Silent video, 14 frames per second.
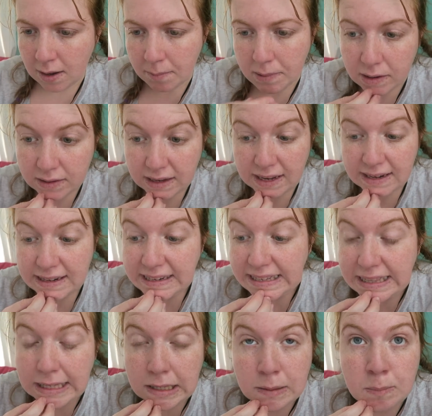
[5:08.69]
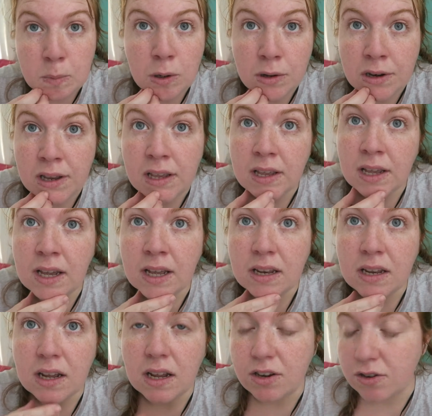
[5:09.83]
because I edited it this morning,
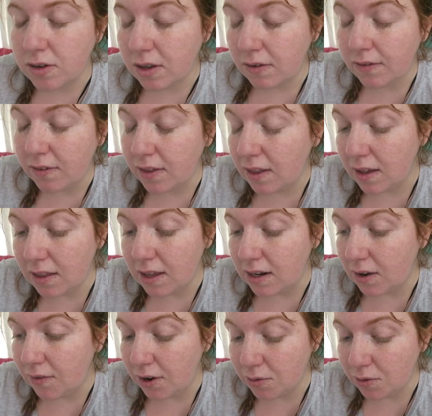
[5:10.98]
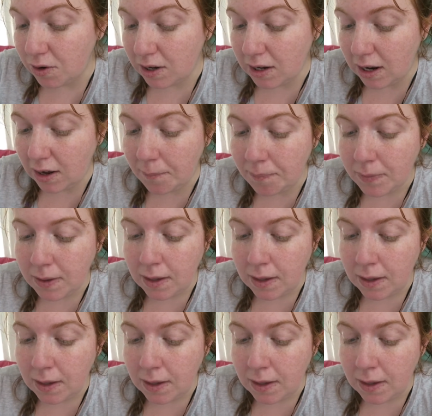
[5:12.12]
and I just think that if I don't do it now,